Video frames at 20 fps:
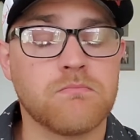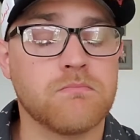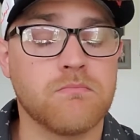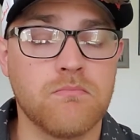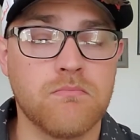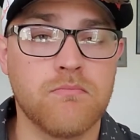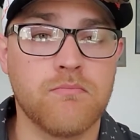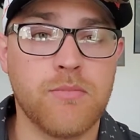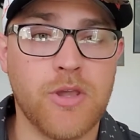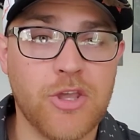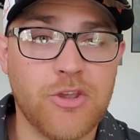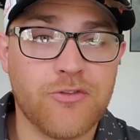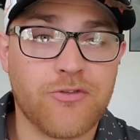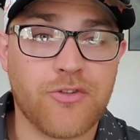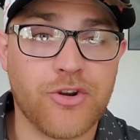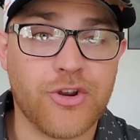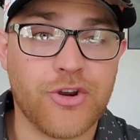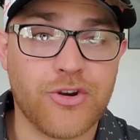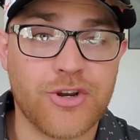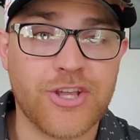meat for
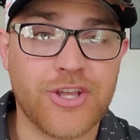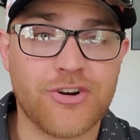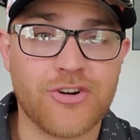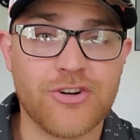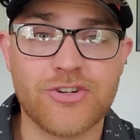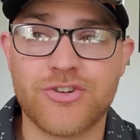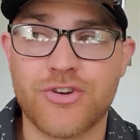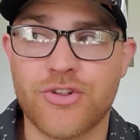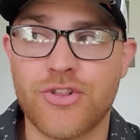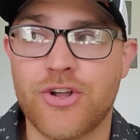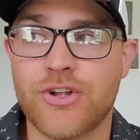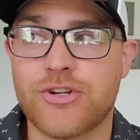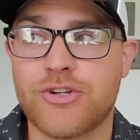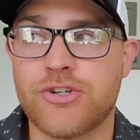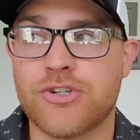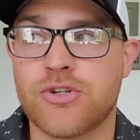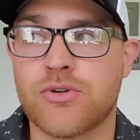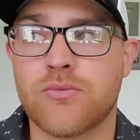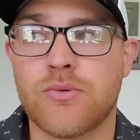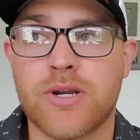your dinners or
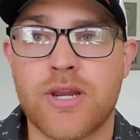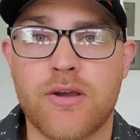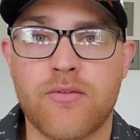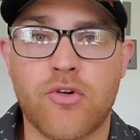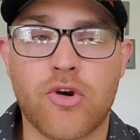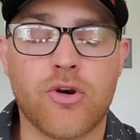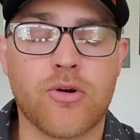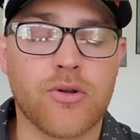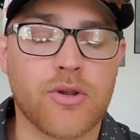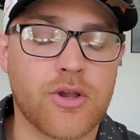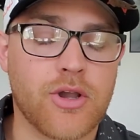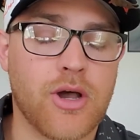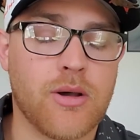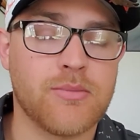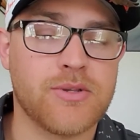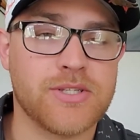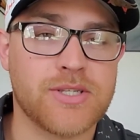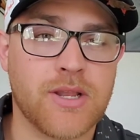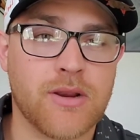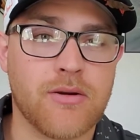lunches or whatever,
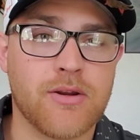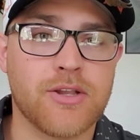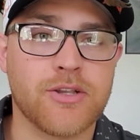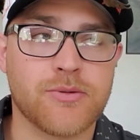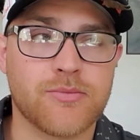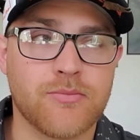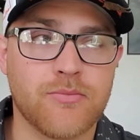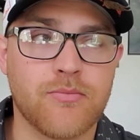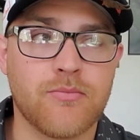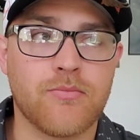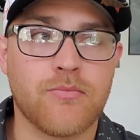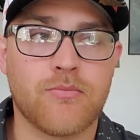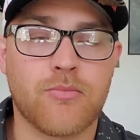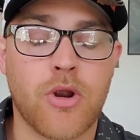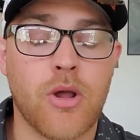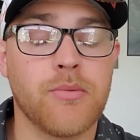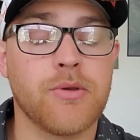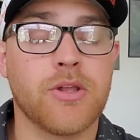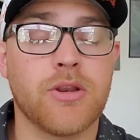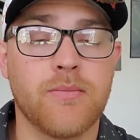commissary is
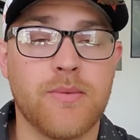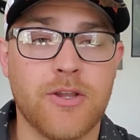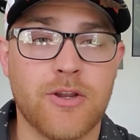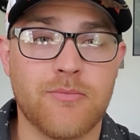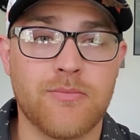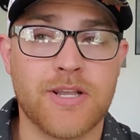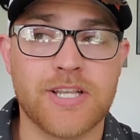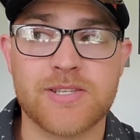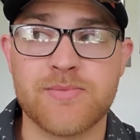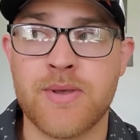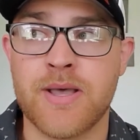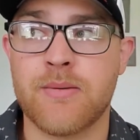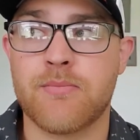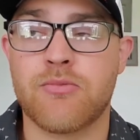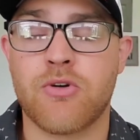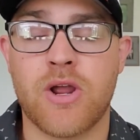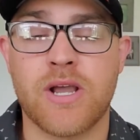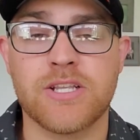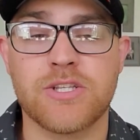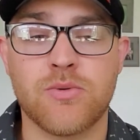probably going to be your best bet
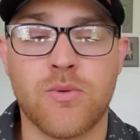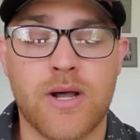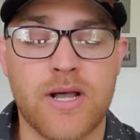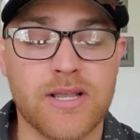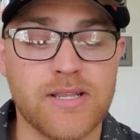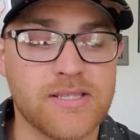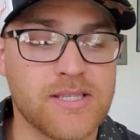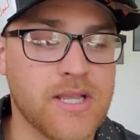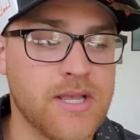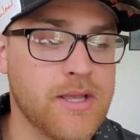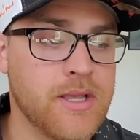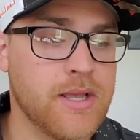price-wise.